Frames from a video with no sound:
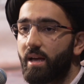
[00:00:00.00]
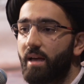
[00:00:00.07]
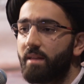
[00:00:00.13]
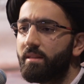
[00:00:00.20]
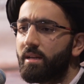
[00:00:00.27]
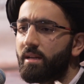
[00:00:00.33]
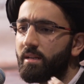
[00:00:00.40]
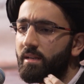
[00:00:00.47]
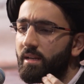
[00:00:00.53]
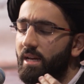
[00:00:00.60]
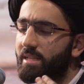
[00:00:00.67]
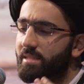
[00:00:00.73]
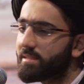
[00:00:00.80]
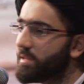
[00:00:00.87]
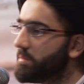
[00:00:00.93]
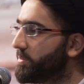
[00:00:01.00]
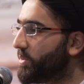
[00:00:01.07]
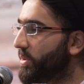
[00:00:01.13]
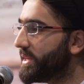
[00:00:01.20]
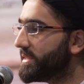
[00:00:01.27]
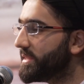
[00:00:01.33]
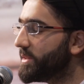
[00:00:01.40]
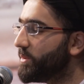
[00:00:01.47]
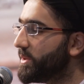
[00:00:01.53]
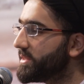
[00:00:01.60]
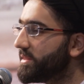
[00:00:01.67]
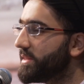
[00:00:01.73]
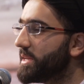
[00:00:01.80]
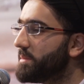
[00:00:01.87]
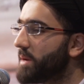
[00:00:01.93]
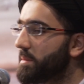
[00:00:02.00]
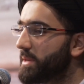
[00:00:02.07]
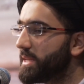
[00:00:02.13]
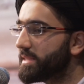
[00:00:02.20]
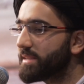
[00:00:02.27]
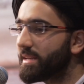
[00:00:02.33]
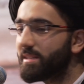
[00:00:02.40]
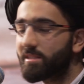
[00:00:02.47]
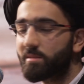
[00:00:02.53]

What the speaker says: And then at some point, he went to the Imam and he said,